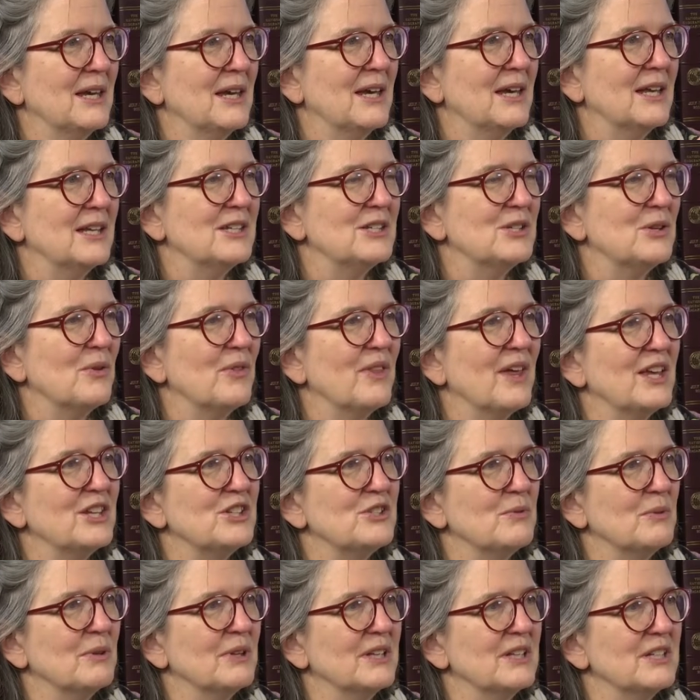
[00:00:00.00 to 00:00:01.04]
And so
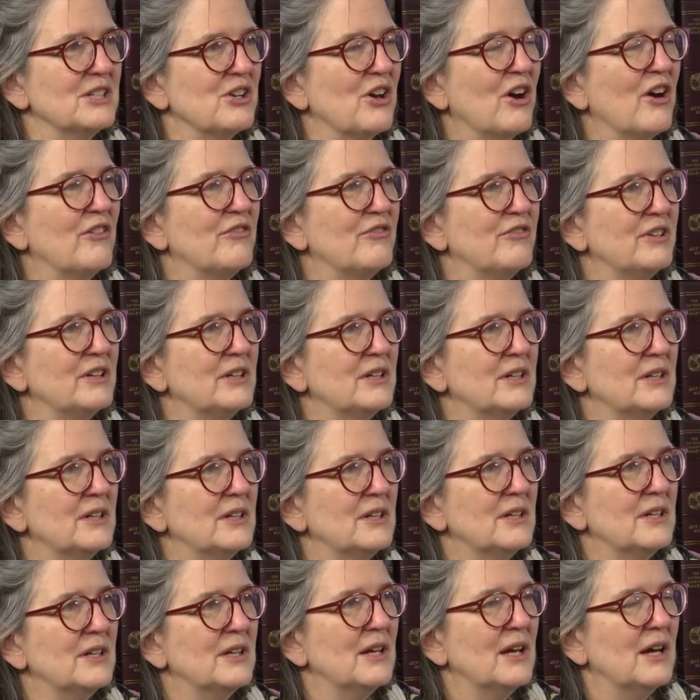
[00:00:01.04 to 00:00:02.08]
that's really tough.
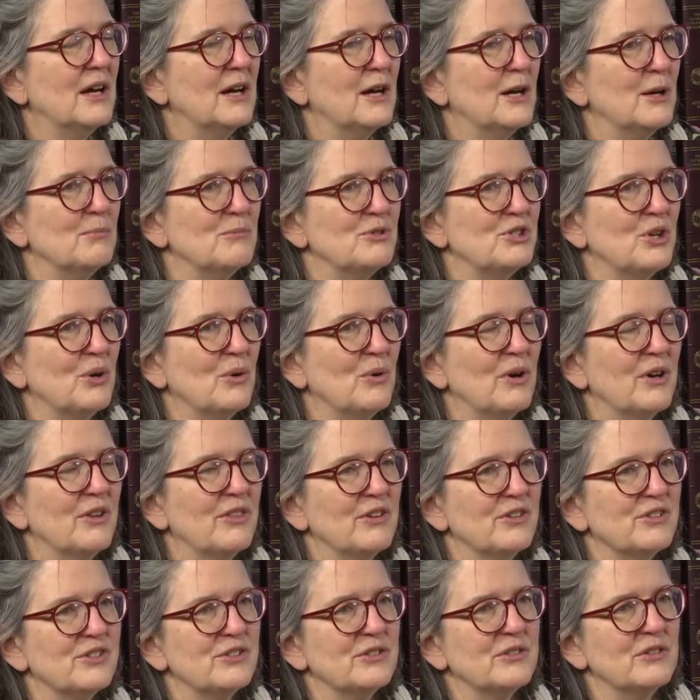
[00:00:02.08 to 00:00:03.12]
So
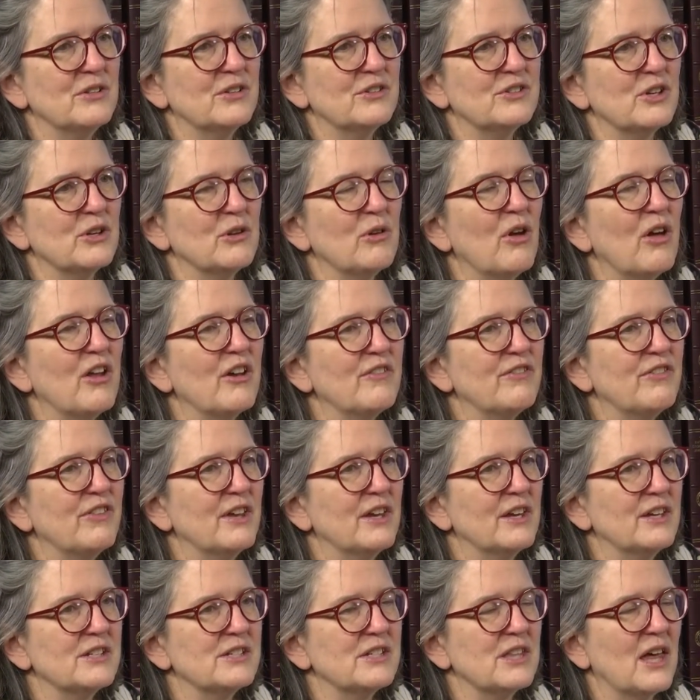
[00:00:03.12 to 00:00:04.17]
there's a lot of
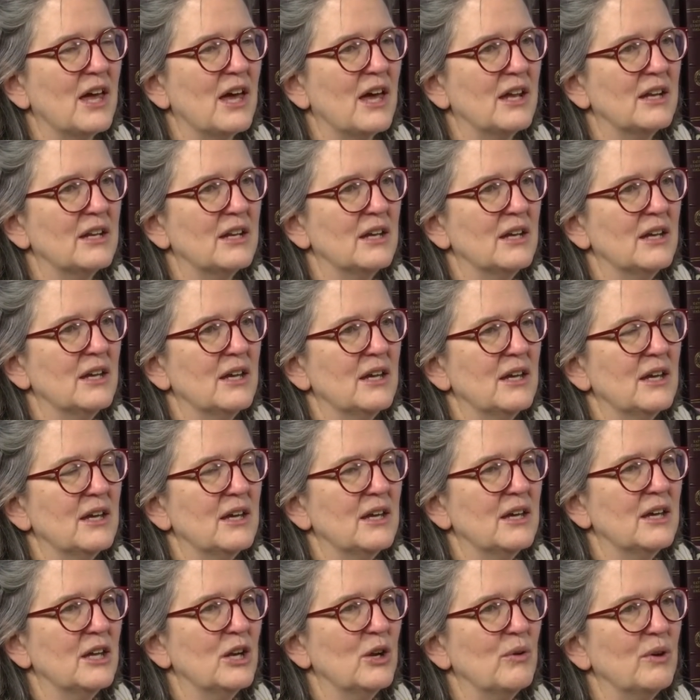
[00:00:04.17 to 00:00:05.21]
things that
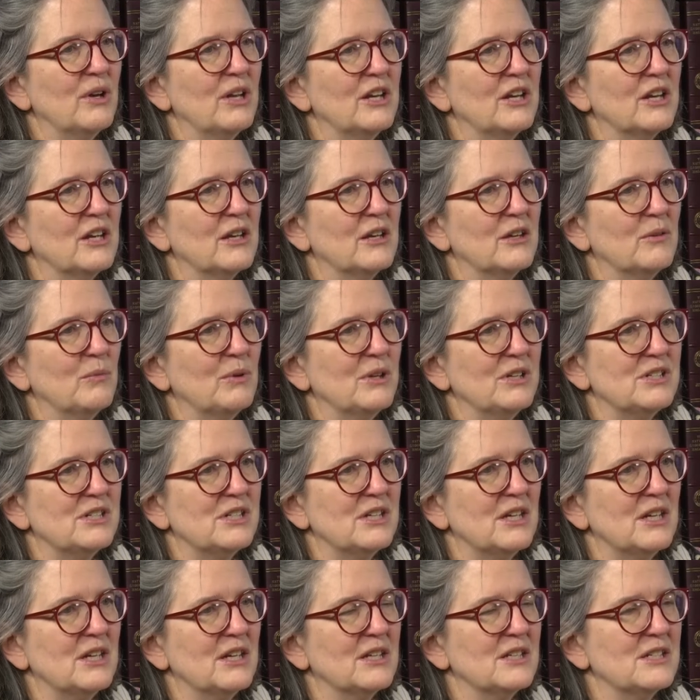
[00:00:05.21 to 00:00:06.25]
we
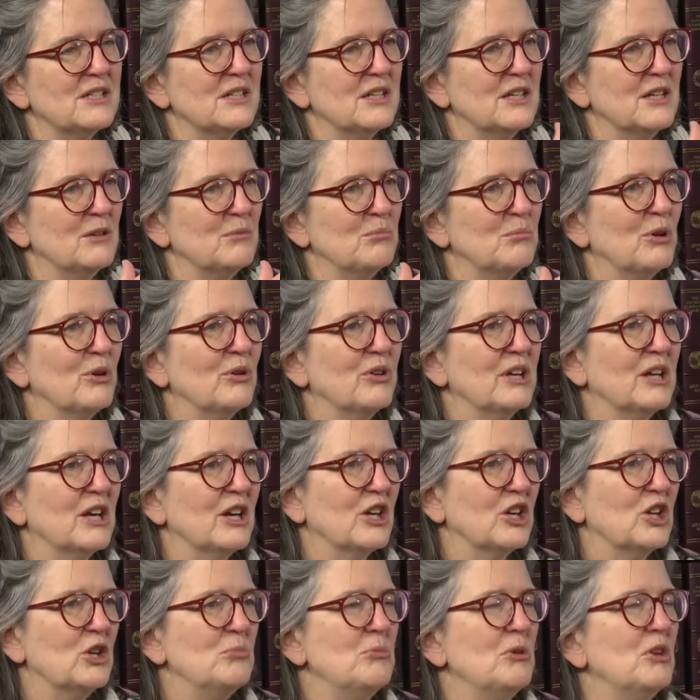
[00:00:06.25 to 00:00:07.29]
see is in building a
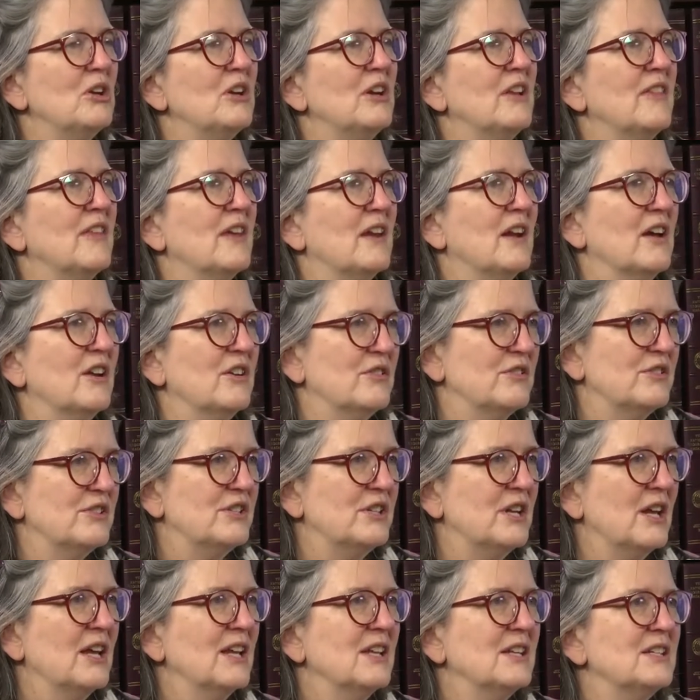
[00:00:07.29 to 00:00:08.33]
community that
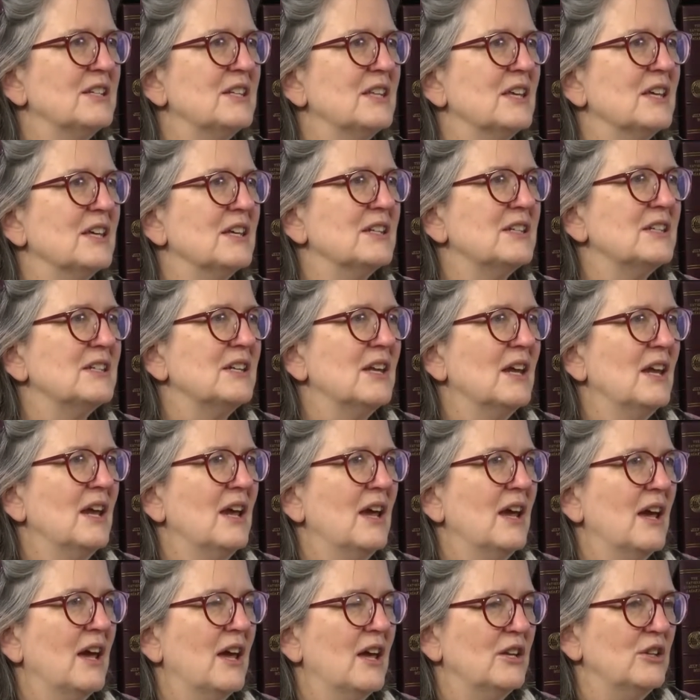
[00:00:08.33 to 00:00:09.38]
understands this,
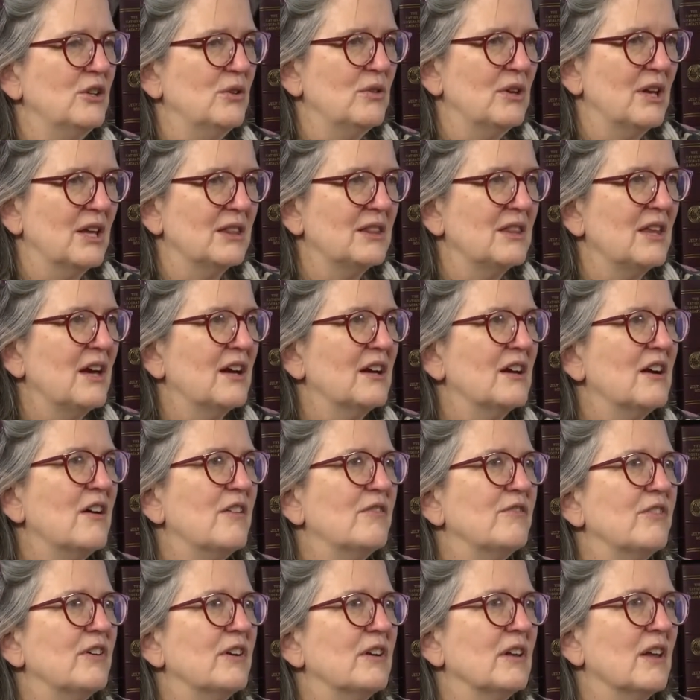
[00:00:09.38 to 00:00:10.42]
and you get that
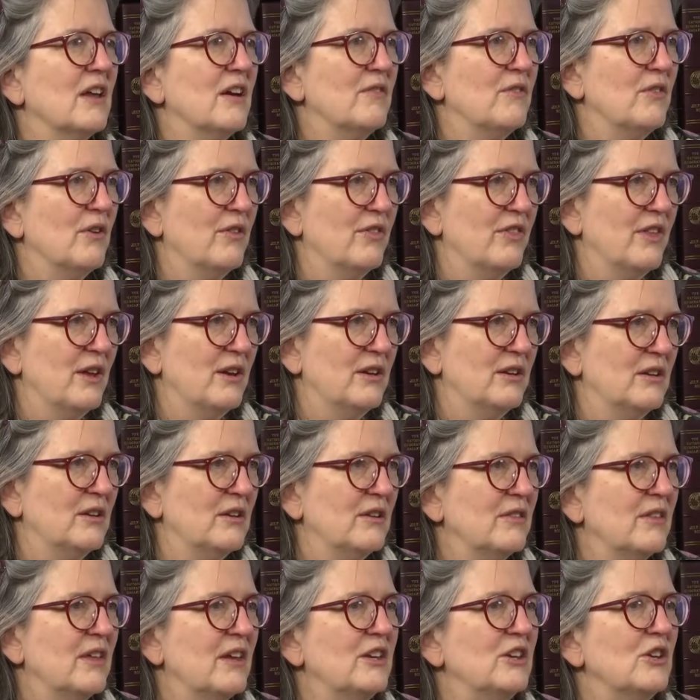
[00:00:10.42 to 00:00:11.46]
comfort level,
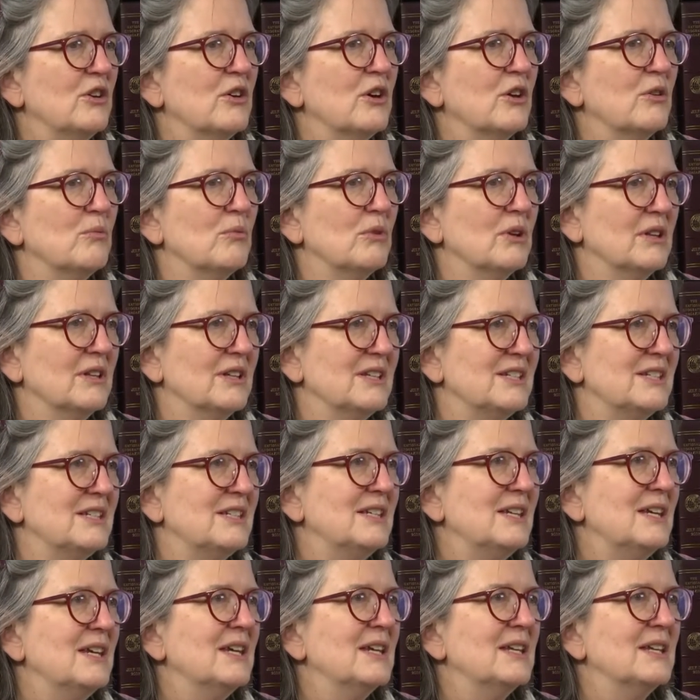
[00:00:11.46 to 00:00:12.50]
then you can really
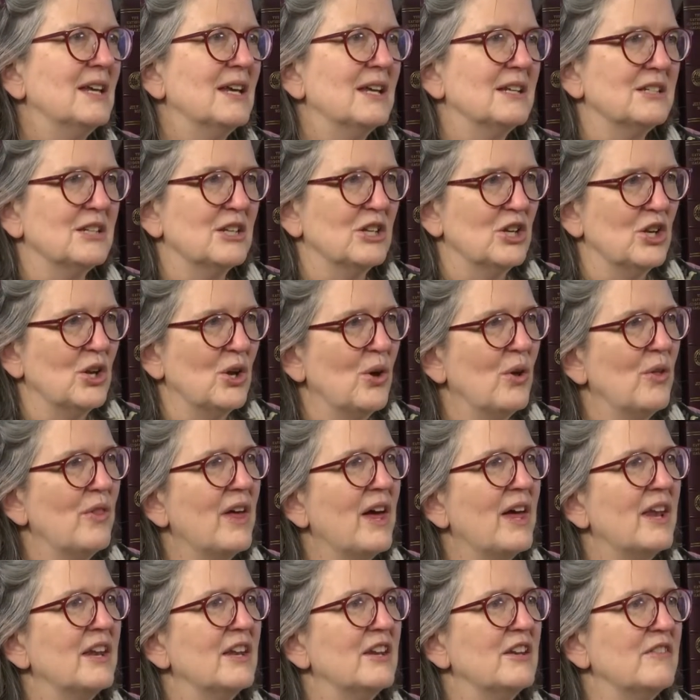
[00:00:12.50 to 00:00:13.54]
see and get to know
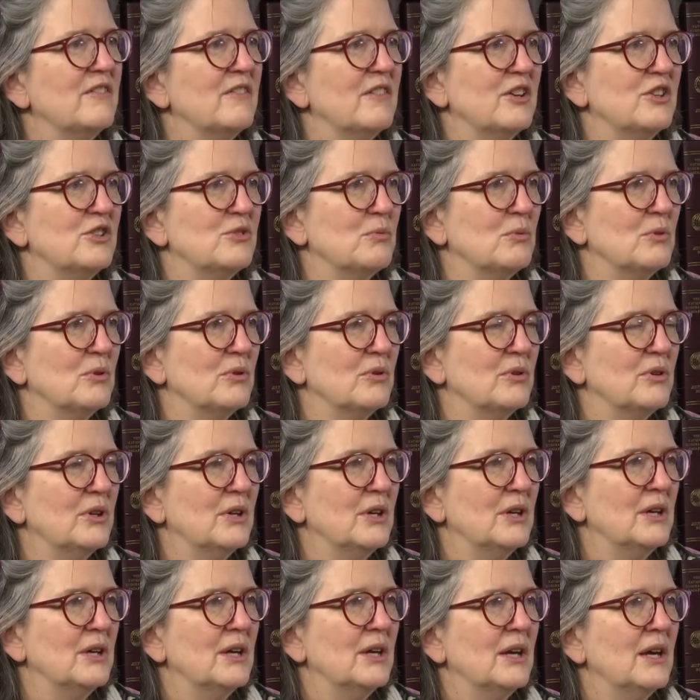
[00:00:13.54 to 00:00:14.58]
that individual,
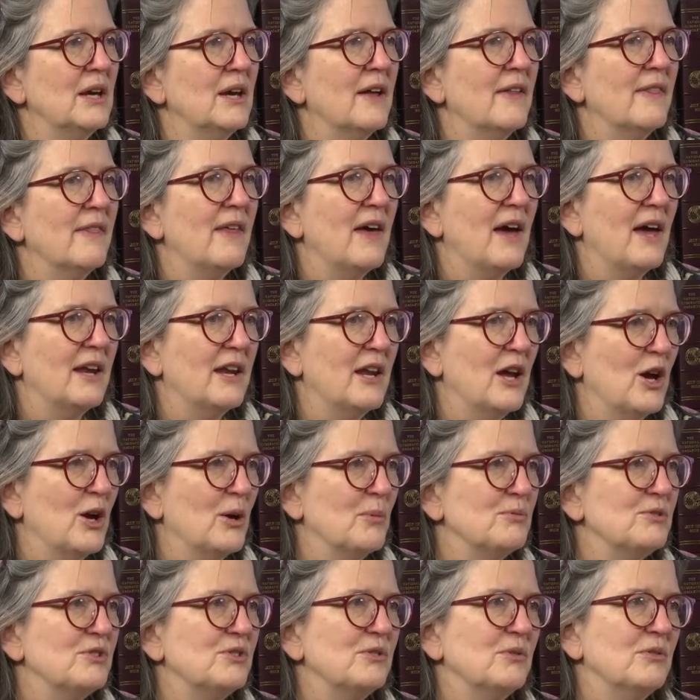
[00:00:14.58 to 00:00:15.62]
and that
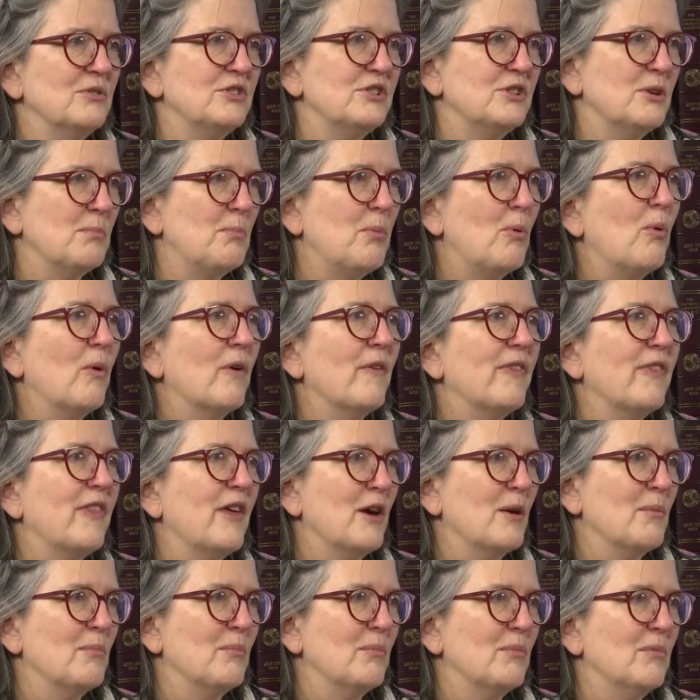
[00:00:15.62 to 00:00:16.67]
helps support
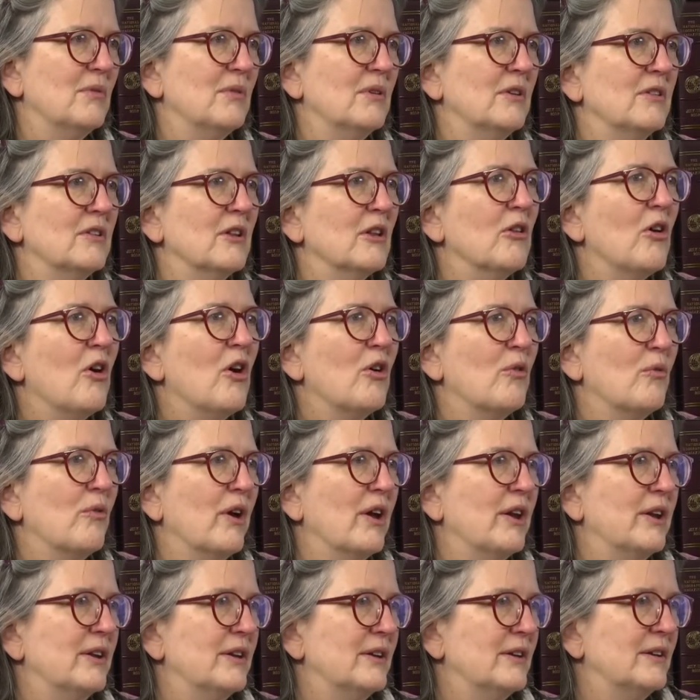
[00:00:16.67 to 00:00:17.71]
them in the long
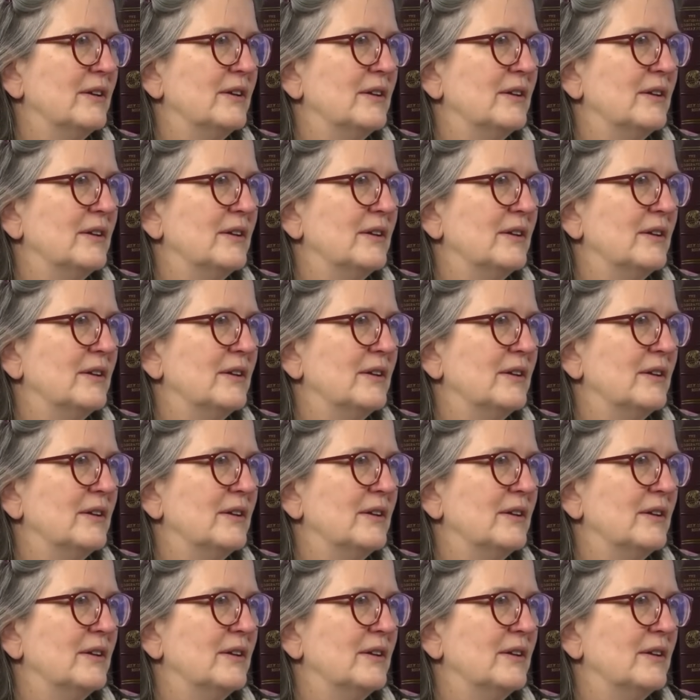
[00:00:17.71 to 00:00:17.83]
run.